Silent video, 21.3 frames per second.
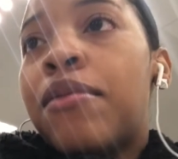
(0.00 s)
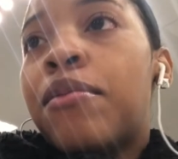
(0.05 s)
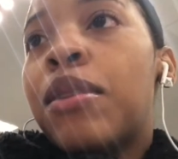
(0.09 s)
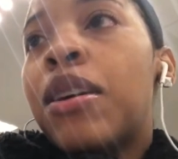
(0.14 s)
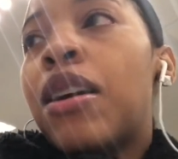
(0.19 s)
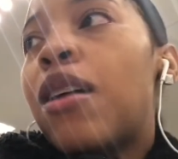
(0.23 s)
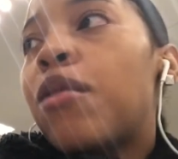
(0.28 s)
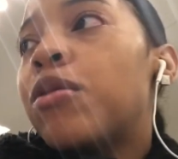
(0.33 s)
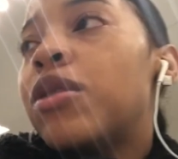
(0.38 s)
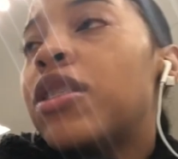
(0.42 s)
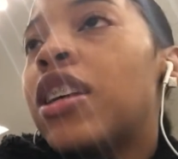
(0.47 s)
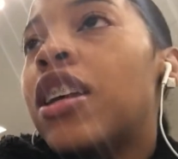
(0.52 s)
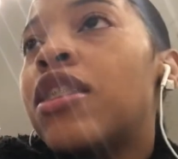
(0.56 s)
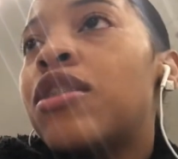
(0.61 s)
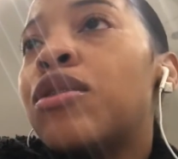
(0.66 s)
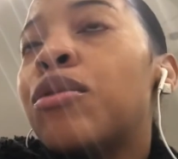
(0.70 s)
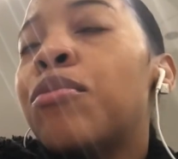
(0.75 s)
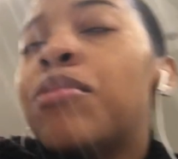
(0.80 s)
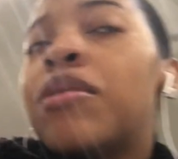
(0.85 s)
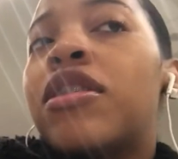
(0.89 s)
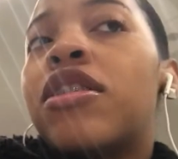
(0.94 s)
We always get
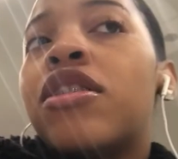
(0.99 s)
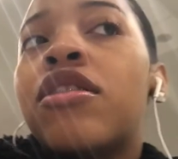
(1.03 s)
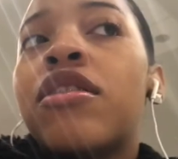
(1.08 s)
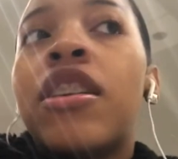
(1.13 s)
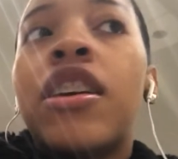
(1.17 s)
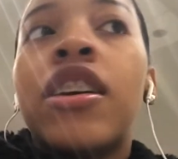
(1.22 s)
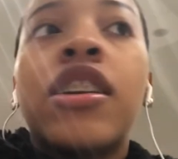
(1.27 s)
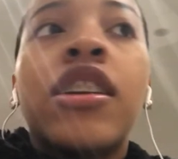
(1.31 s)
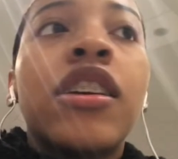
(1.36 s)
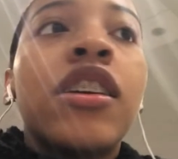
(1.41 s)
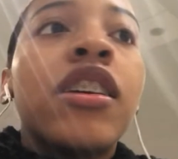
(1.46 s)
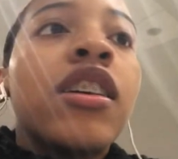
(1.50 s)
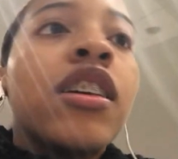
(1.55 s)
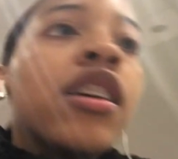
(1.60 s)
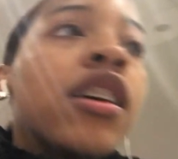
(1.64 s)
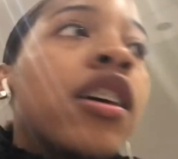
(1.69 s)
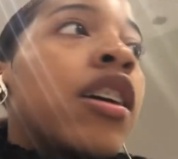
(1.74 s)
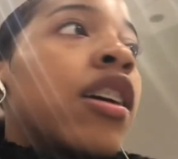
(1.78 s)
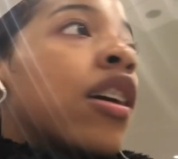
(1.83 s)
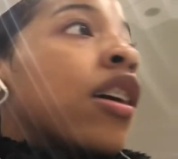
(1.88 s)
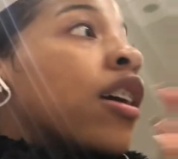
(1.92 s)
super distracted
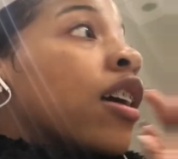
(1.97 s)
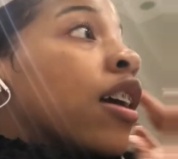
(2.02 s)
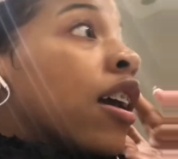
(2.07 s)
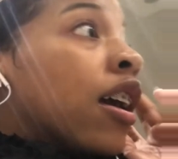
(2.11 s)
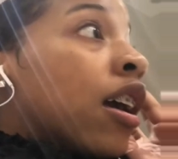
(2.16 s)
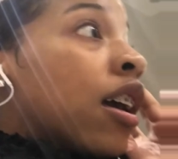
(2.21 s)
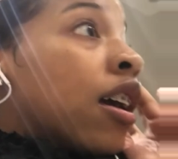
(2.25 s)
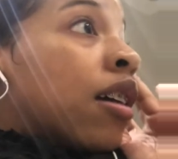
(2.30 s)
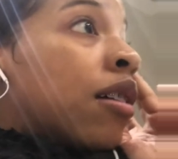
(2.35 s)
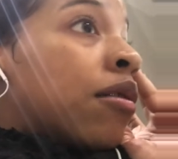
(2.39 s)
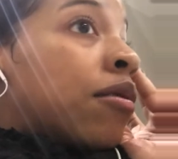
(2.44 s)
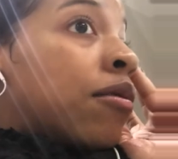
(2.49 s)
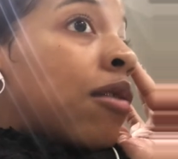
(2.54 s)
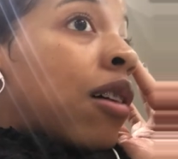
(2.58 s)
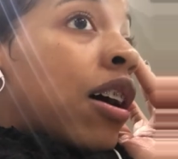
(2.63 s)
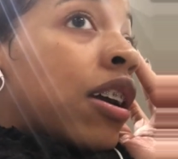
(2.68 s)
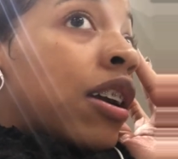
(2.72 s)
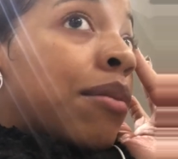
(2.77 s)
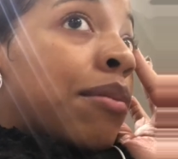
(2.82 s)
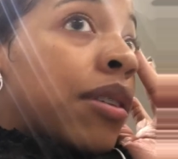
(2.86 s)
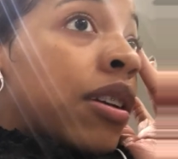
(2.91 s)
and
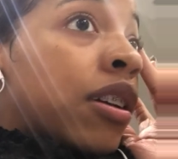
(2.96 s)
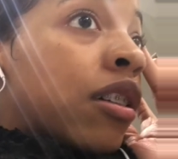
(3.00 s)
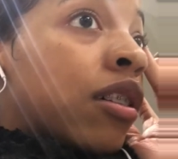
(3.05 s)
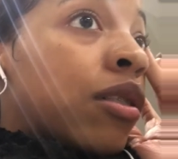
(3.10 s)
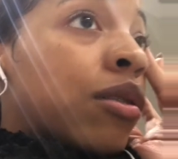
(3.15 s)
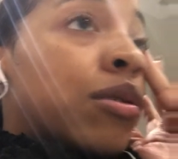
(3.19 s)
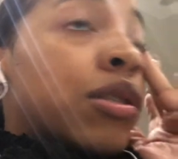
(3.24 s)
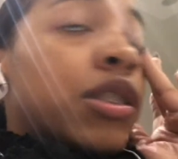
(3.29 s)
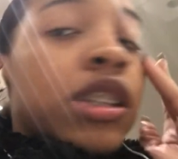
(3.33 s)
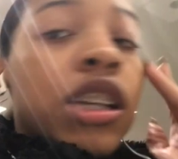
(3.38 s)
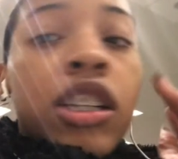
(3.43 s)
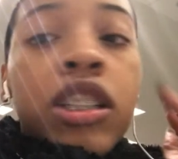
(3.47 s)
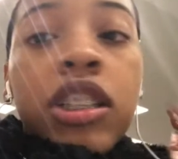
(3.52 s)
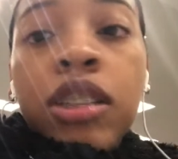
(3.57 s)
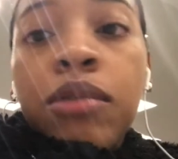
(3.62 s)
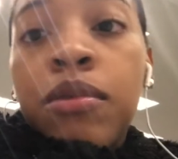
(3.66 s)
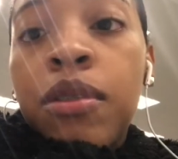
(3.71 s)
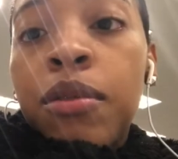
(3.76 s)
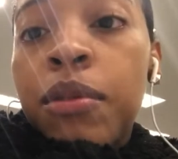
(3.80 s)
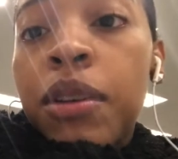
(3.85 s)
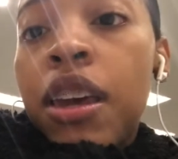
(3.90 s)
wind up in a cold section
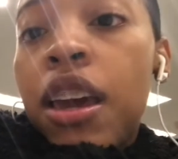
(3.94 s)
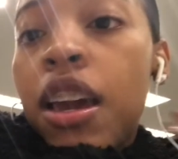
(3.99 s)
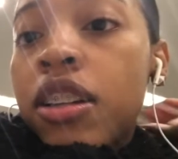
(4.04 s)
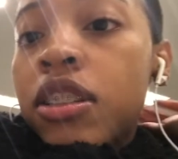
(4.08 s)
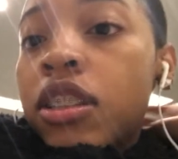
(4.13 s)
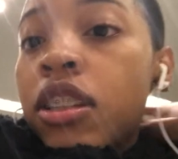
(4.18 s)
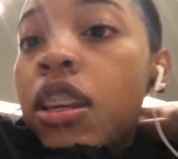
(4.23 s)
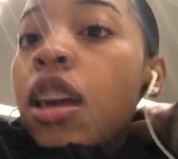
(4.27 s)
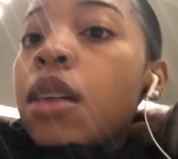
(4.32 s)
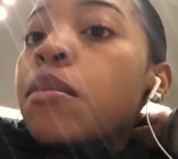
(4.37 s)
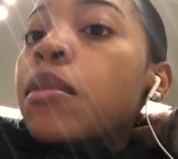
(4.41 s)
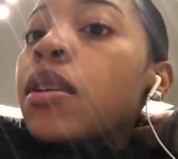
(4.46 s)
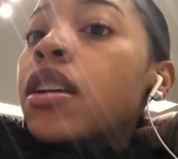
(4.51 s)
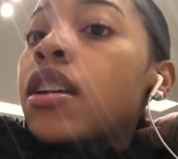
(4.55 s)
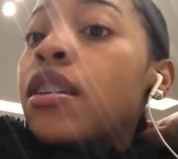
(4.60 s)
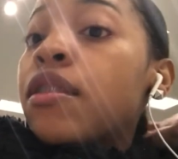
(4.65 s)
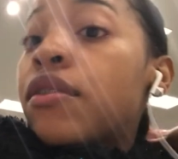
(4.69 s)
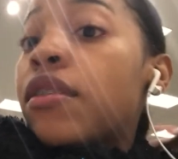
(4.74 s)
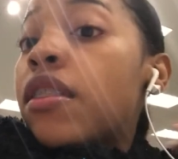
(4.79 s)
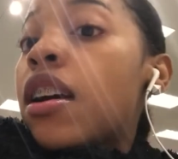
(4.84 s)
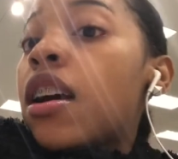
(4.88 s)
when we actually came in
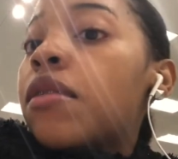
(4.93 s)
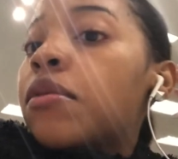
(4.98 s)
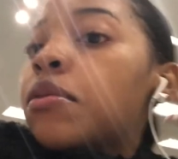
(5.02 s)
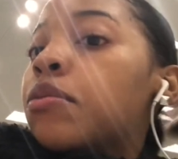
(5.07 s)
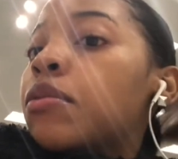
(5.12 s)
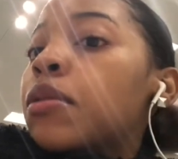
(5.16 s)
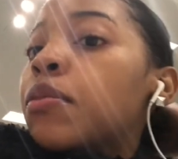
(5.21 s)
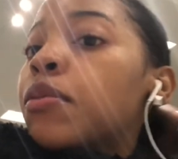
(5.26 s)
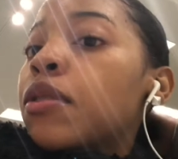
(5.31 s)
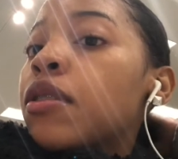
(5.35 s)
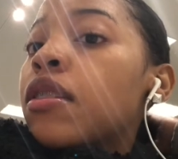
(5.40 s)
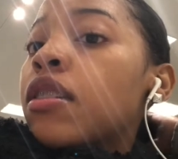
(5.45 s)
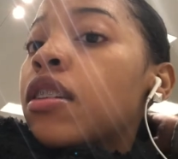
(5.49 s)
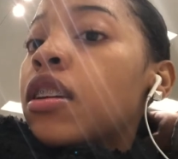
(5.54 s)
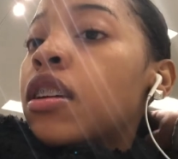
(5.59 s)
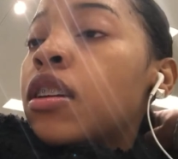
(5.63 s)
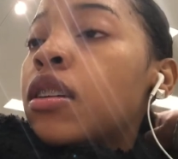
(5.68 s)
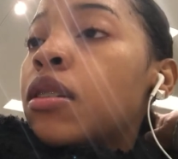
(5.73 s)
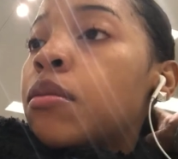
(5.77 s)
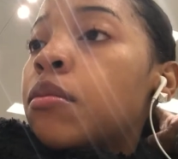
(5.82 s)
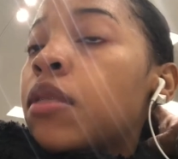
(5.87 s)
here for heavy whipping
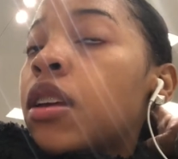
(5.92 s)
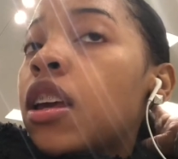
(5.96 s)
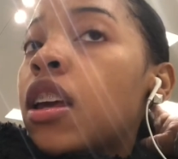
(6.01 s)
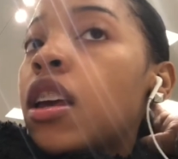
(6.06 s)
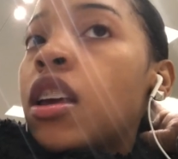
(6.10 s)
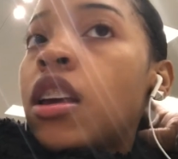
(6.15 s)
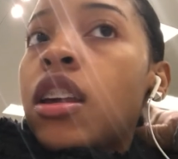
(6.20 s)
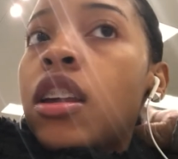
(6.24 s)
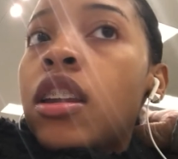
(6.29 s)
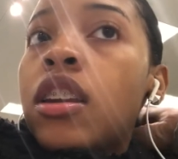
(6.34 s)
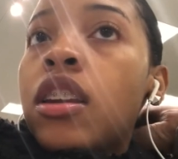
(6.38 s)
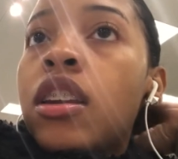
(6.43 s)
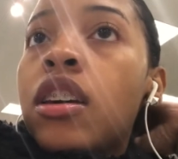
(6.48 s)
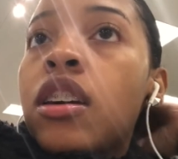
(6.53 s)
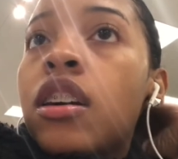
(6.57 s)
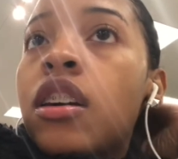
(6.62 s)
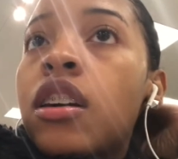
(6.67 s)
cream and